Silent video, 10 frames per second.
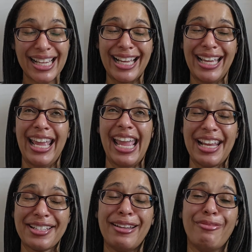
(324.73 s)
I
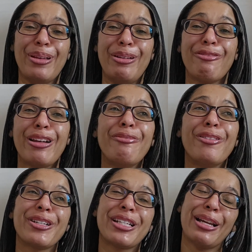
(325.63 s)
actually have been
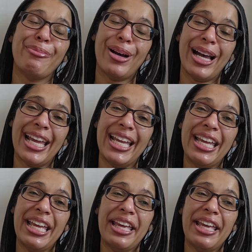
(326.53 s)
rewatching my